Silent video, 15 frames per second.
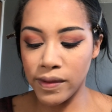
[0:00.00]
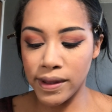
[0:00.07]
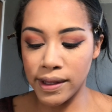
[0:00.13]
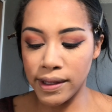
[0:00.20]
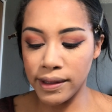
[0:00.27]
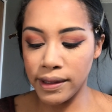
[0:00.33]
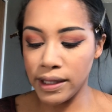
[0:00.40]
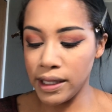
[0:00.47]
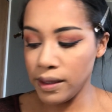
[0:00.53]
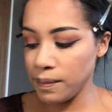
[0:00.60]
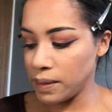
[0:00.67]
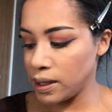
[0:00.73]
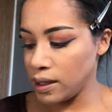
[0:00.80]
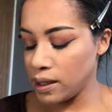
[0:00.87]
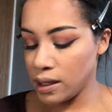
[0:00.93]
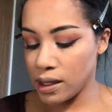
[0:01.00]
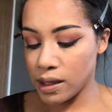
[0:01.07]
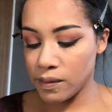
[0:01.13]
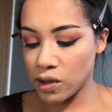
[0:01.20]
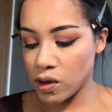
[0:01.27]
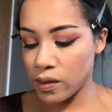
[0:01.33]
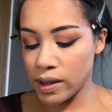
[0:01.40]
with a lip.
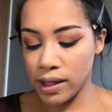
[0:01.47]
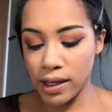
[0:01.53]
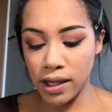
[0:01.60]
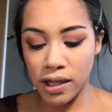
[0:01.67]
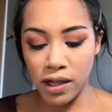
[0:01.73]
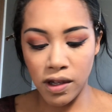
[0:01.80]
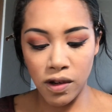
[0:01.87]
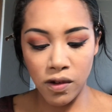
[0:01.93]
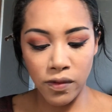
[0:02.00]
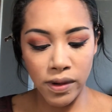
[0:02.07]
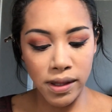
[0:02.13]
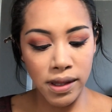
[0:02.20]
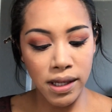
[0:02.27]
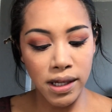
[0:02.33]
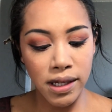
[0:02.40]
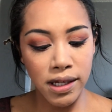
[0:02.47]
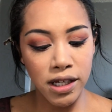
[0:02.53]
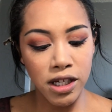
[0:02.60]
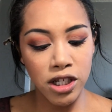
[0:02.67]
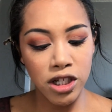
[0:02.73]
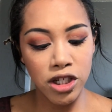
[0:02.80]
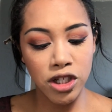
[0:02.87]
I'm going in with
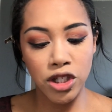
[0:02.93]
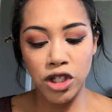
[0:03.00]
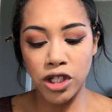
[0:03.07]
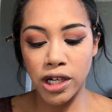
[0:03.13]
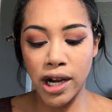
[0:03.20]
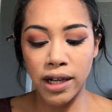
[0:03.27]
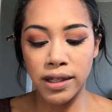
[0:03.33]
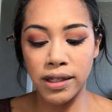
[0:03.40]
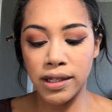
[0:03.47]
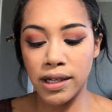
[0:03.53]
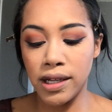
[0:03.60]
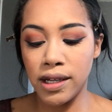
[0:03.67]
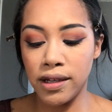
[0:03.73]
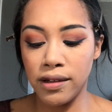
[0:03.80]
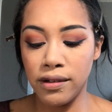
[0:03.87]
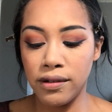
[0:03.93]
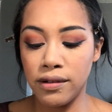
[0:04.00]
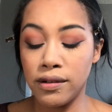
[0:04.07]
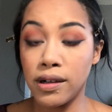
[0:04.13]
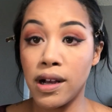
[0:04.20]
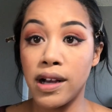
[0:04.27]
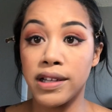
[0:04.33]
the Jaclyn Hill
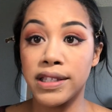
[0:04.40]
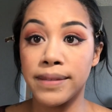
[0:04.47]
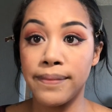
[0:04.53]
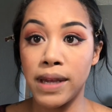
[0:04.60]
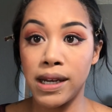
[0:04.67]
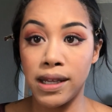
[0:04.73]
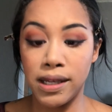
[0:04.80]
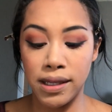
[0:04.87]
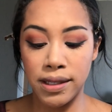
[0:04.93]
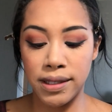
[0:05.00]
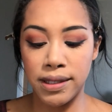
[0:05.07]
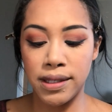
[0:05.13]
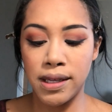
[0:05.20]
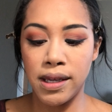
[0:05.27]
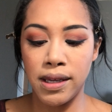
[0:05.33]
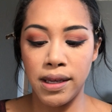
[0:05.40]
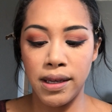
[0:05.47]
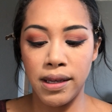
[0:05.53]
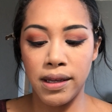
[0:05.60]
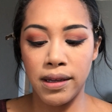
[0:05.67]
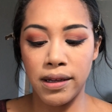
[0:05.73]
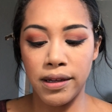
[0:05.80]
Cosmetics
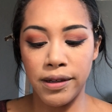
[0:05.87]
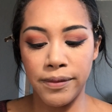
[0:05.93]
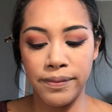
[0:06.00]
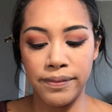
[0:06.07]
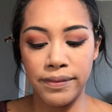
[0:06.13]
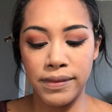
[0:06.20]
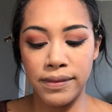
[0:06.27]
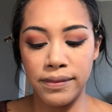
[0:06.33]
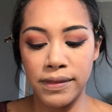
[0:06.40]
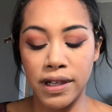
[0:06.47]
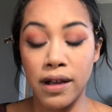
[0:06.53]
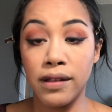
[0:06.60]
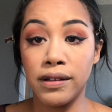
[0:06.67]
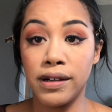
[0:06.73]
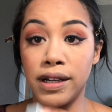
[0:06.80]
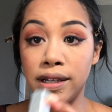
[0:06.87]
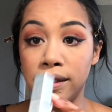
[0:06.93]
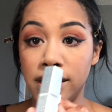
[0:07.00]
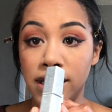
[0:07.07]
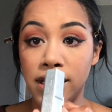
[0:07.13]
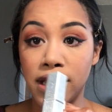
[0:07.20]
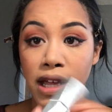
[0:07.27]
Color and
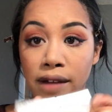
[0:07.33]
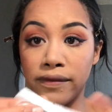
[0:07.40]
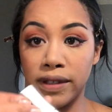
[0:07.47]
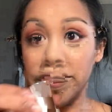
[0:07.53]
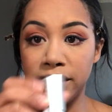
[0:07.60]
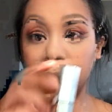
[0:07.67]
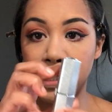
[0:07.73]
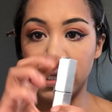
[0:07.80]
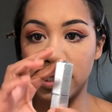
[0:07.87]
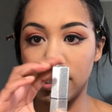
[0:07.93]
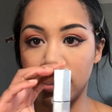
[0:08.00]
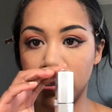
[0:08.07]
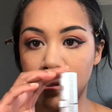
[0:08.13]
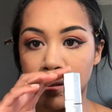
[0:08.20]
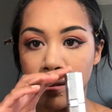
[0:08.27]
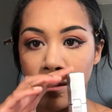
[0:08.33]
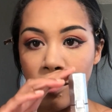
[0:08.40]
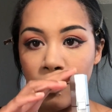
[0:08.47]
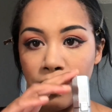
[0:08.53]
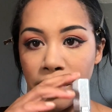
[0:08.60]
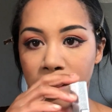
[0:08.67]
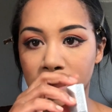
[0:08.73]
Decaf Lipstick. Look how
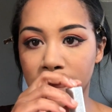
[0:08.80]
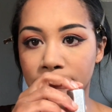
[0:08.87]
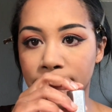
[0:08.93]
pretty.